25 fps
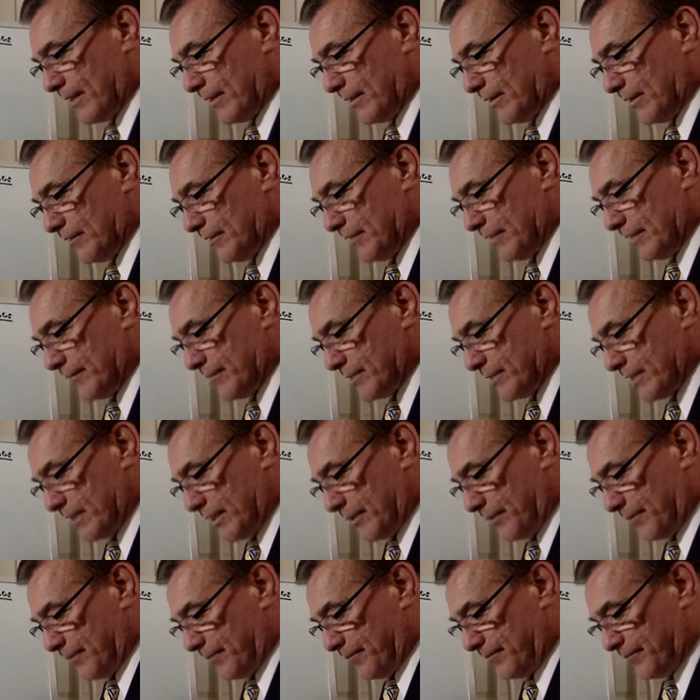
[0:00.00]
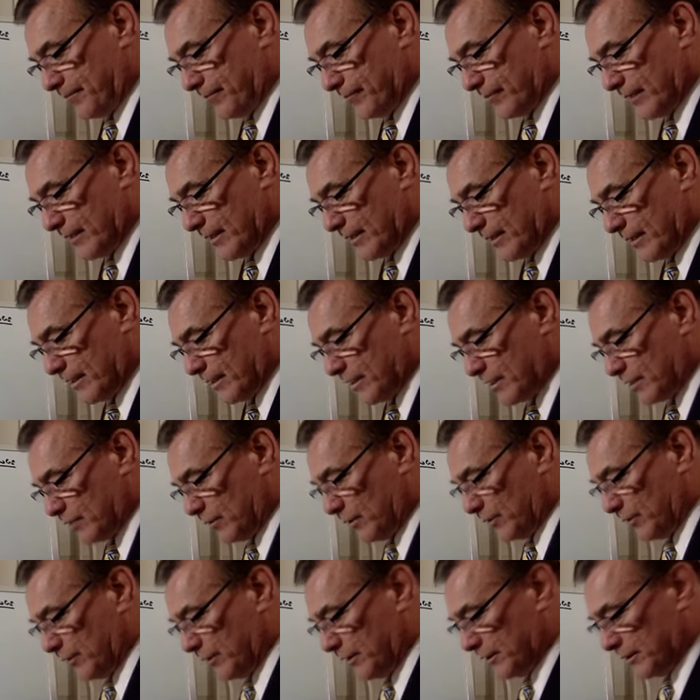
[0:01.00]
Alright, so this is
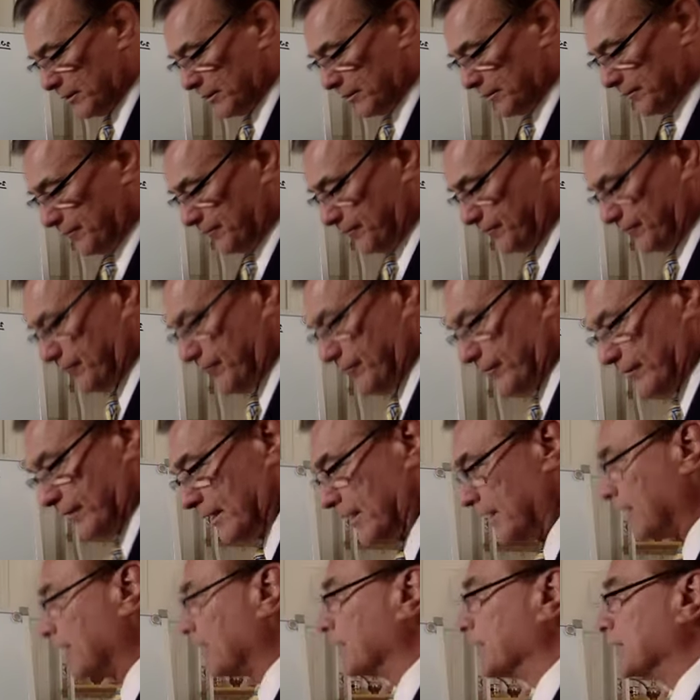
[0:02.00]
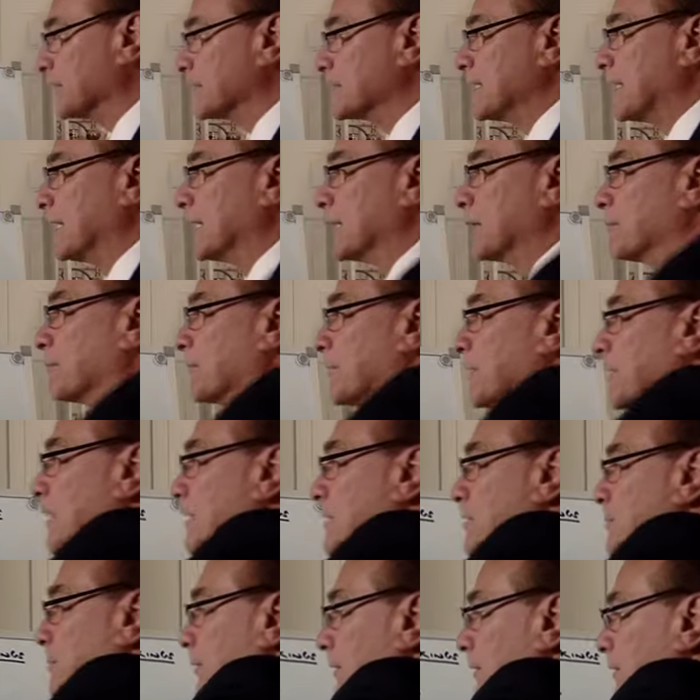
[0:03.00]
what we do. You got the selling
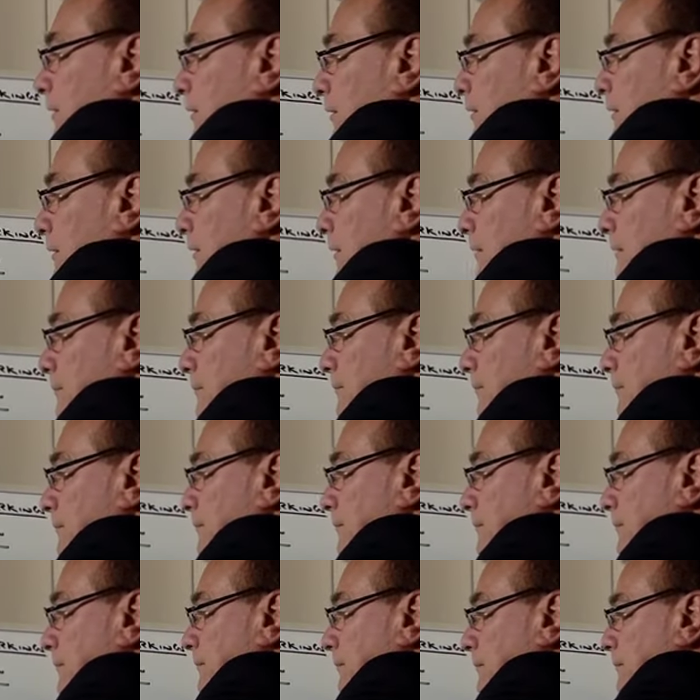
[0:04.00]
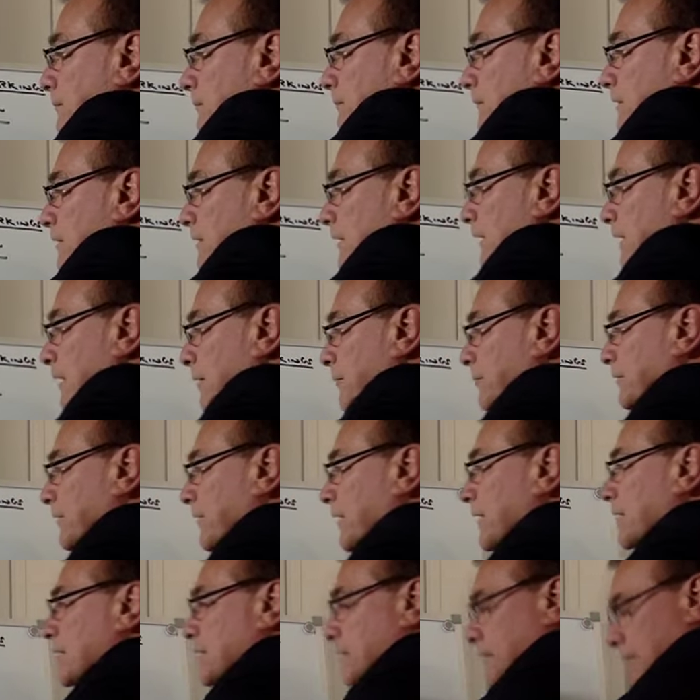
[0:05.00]
price per unit. Selling
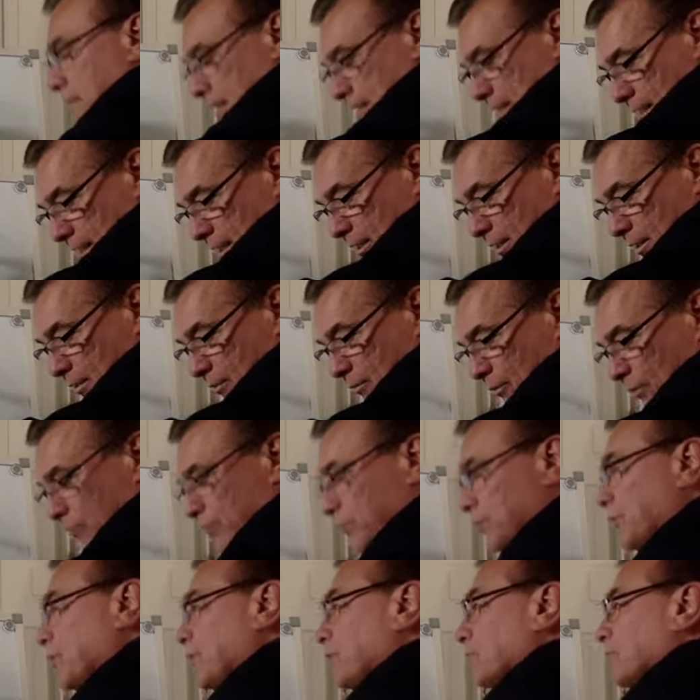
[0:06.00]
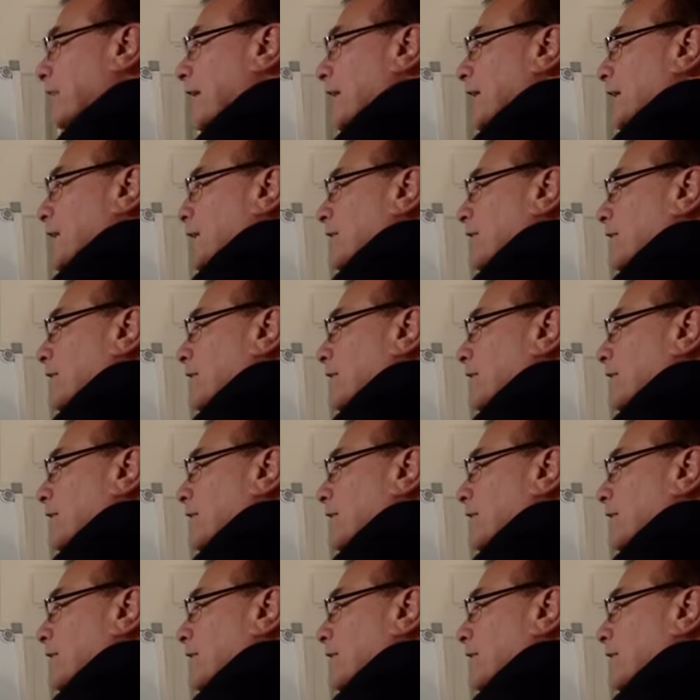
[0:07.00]
price, we'll do the regular